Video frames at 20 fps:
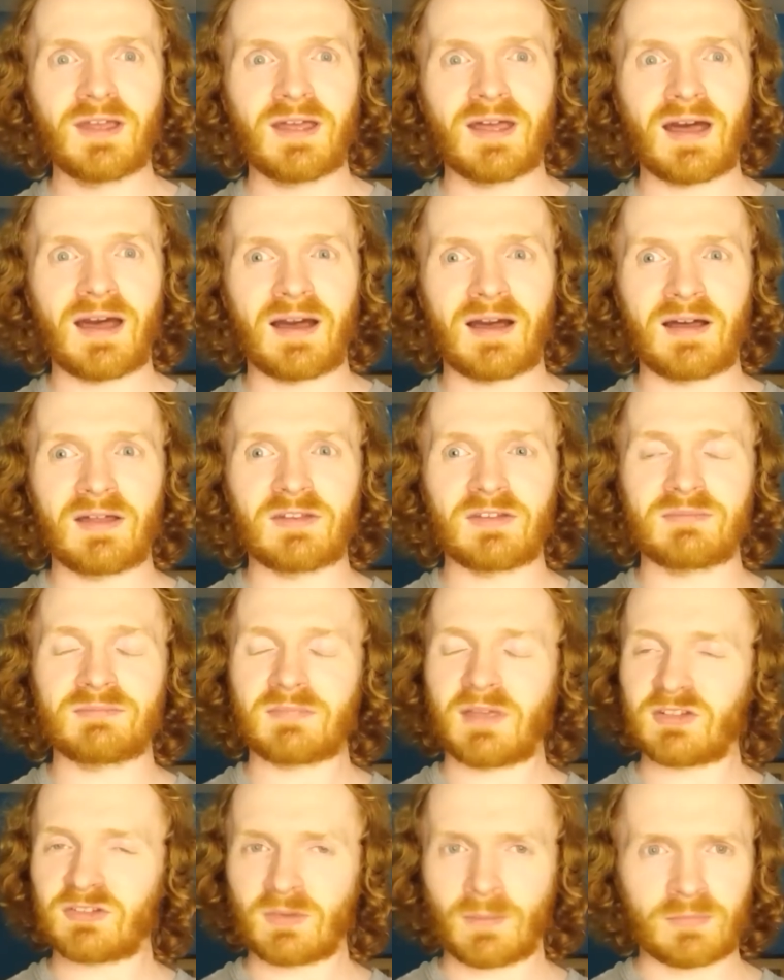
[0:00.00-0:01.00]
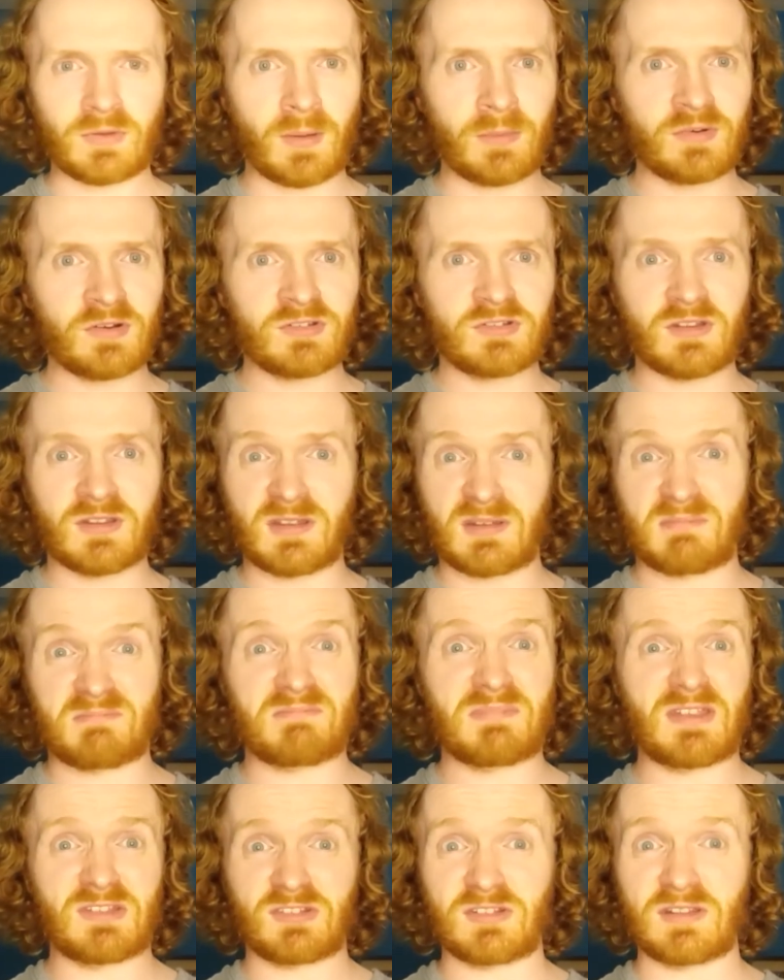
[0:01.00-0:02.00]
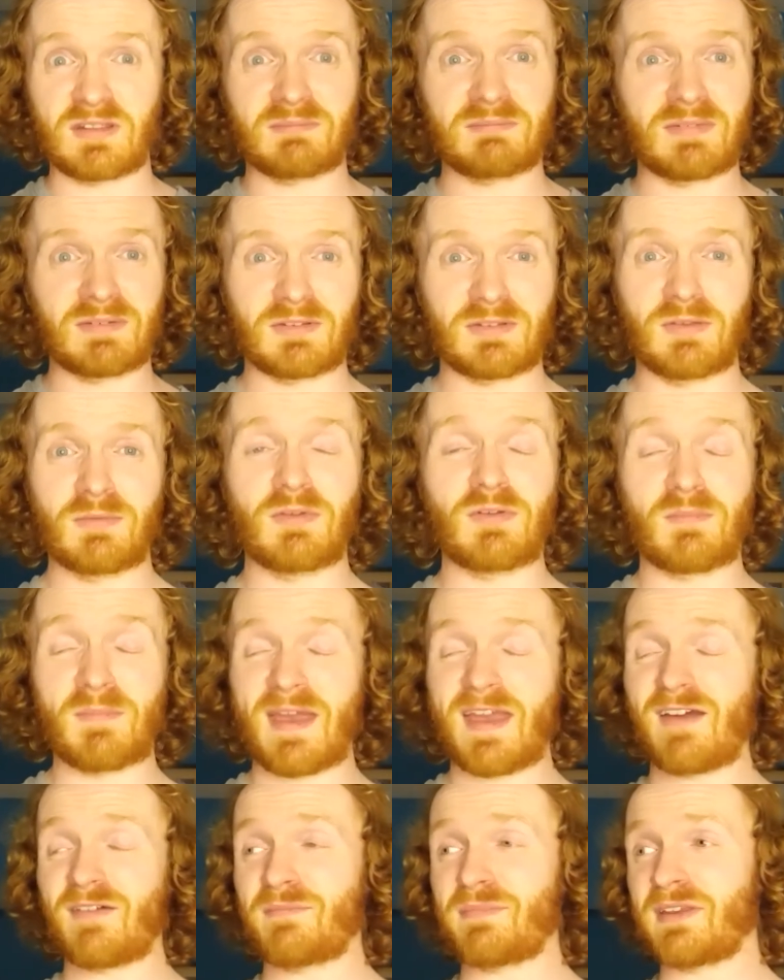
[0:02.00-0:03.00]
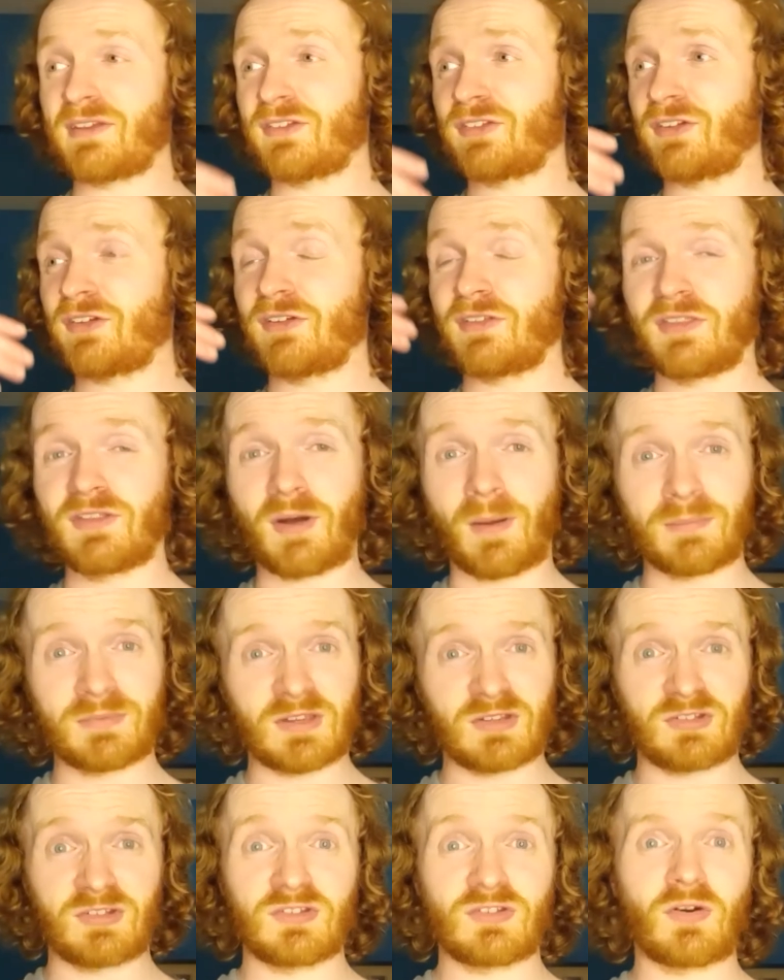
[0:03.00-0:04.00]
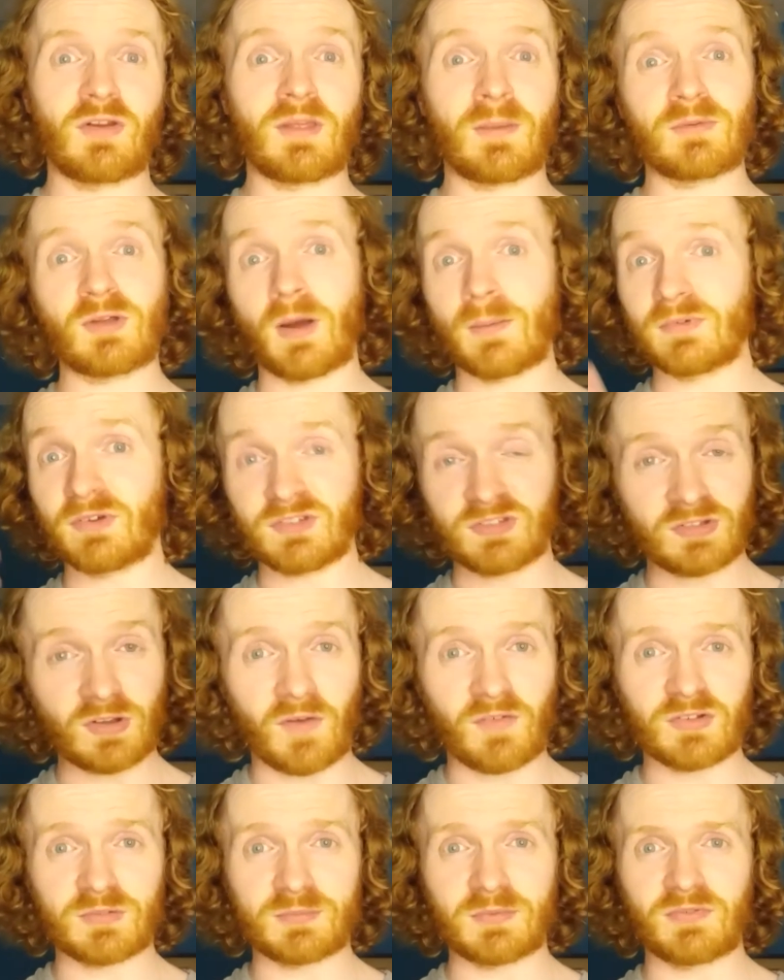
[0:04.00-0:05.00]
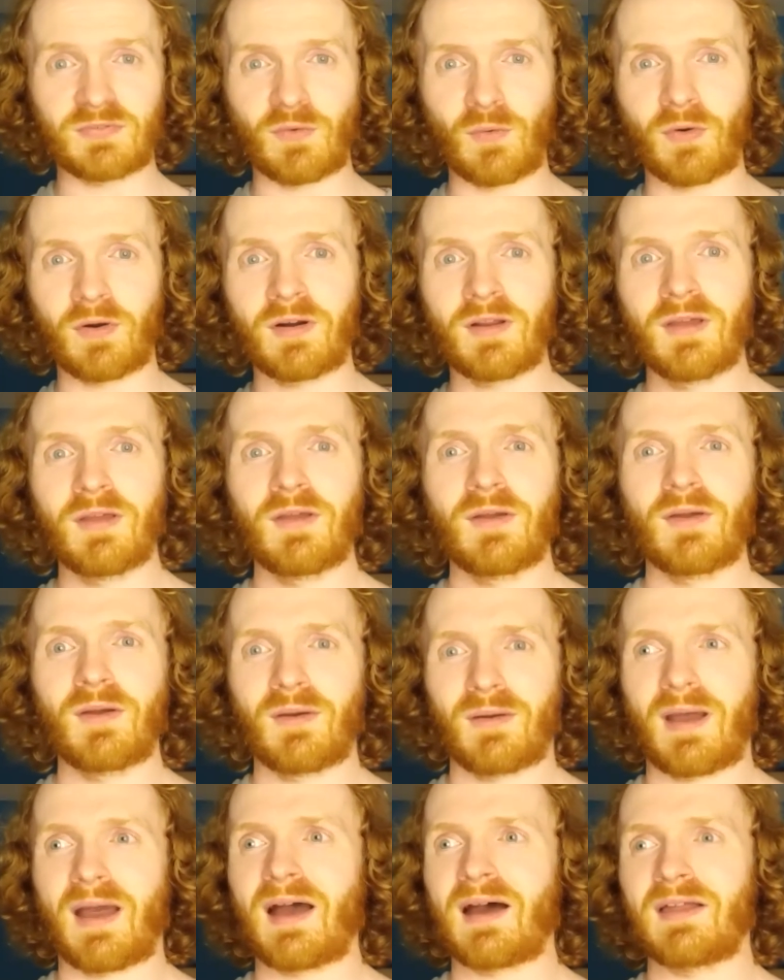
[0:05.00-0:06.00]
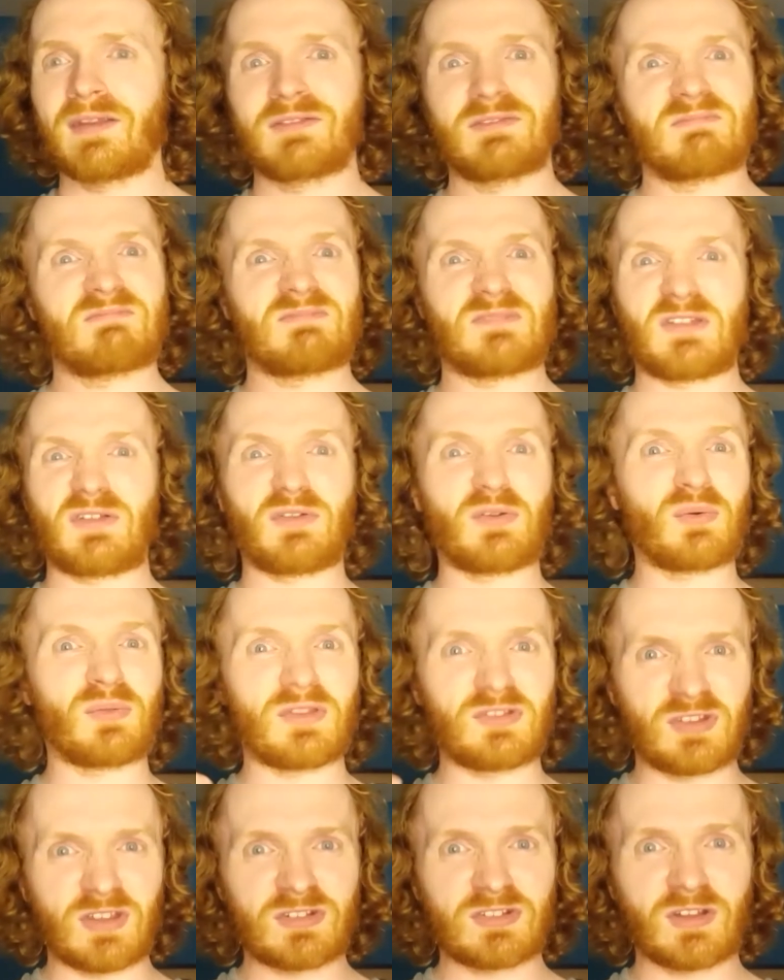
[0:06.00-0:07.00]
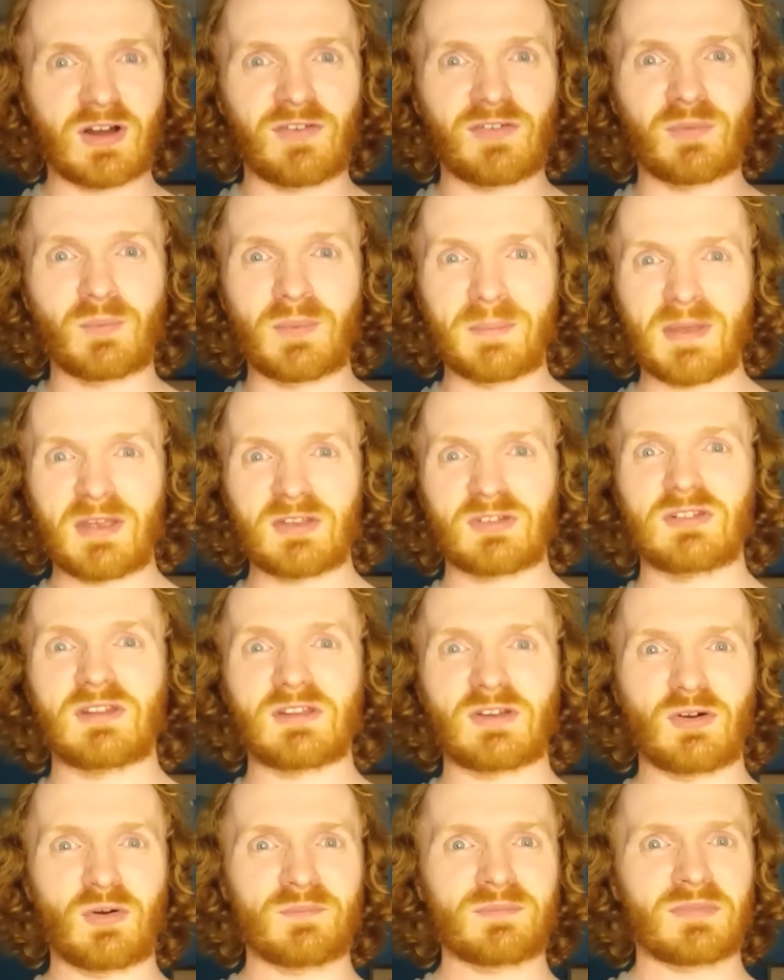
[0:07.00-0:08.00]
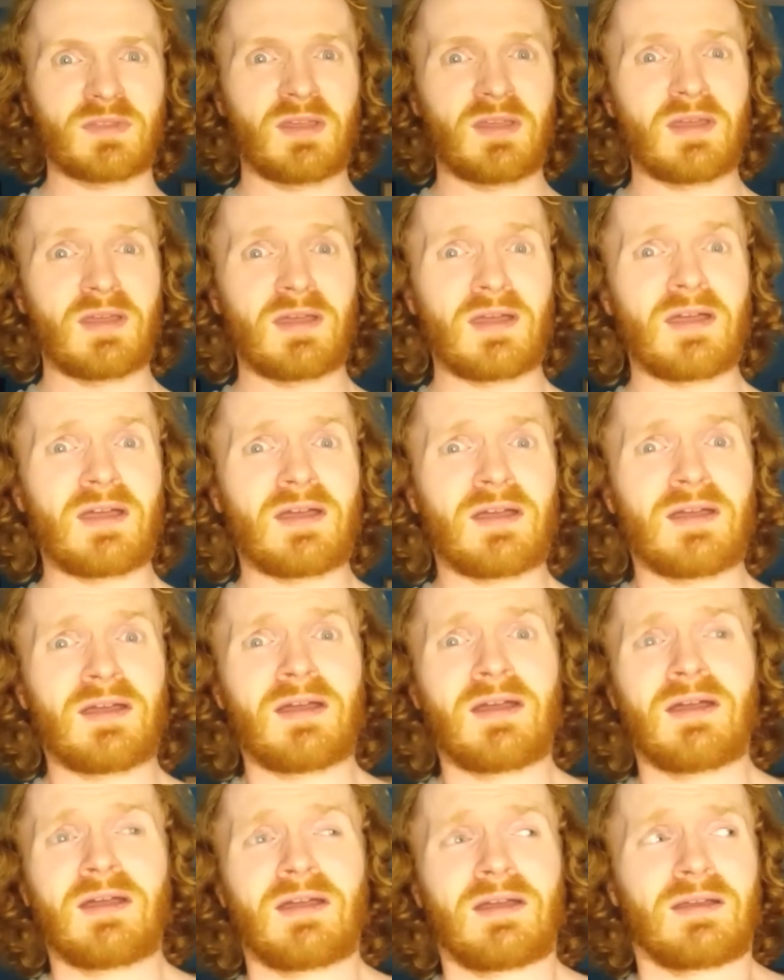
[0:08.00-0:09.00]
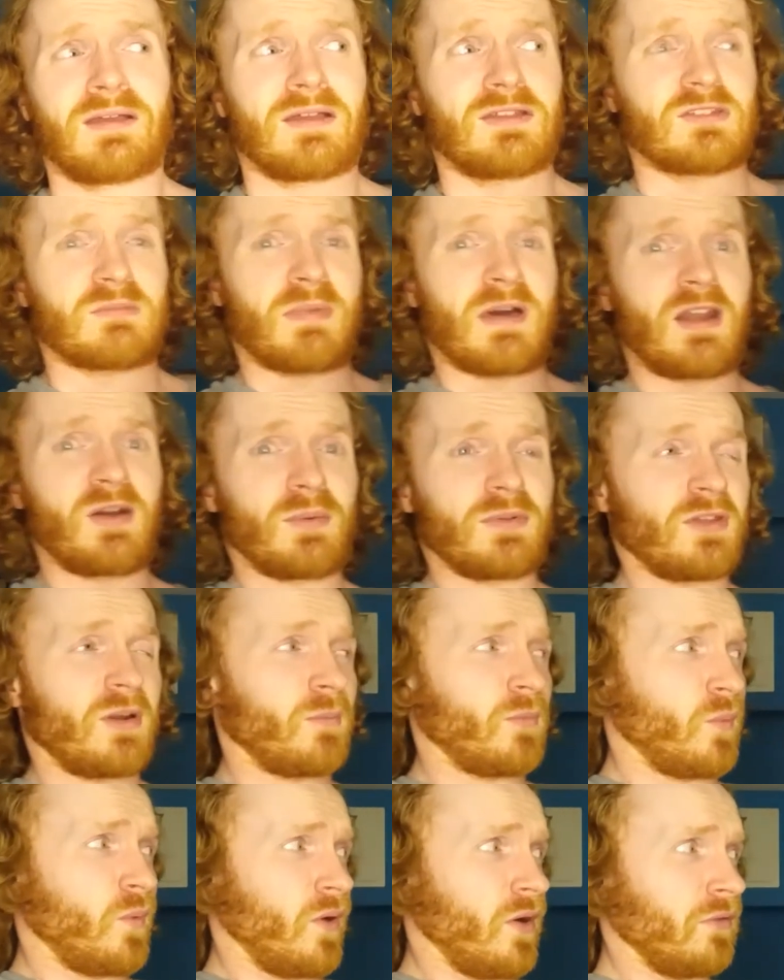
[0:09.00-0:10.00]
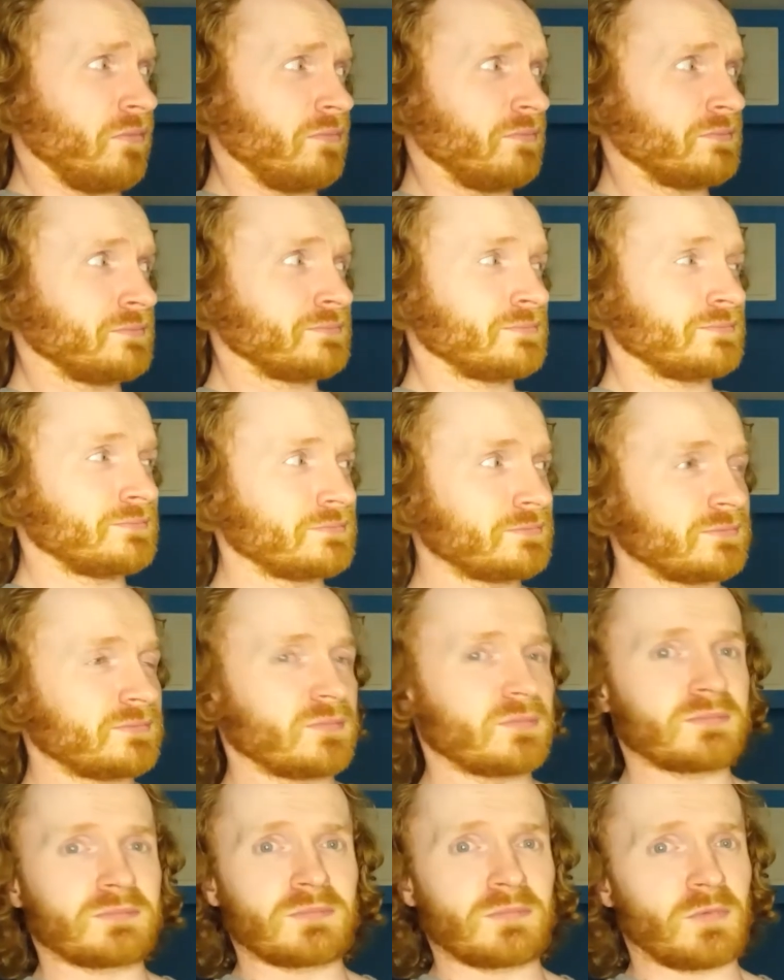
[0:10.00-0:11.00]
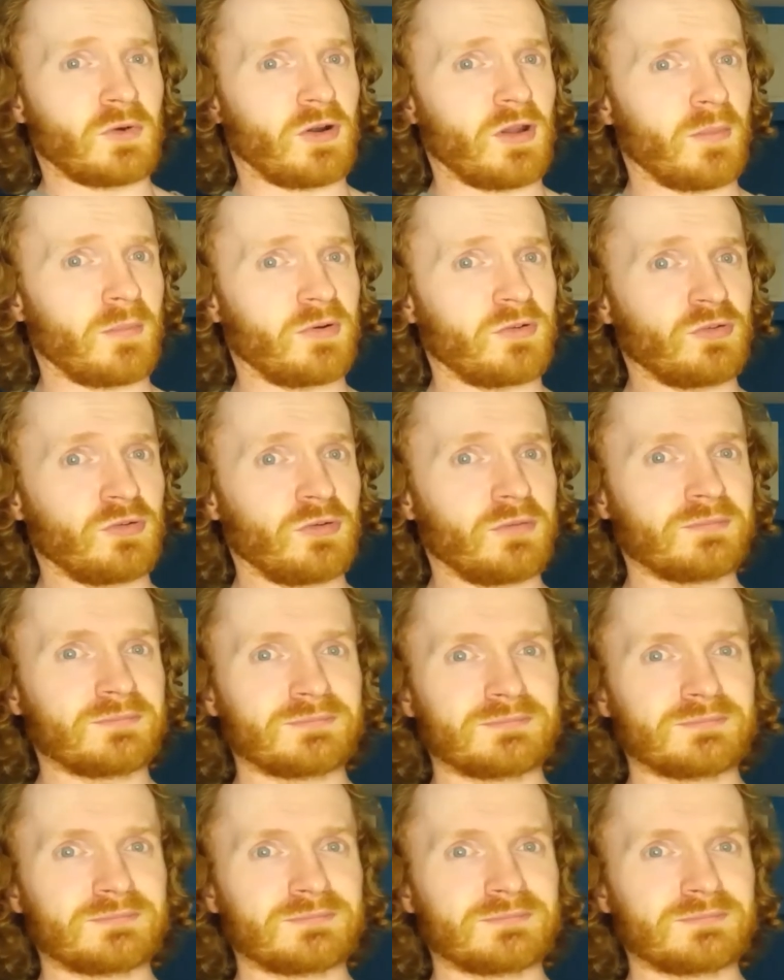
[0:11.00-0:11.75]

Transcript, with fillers: And as an optometrist, basically, you may have been to the optician's or the optometrist's office before, and you'll know the gist of it would basically go, is it better with number one or number two?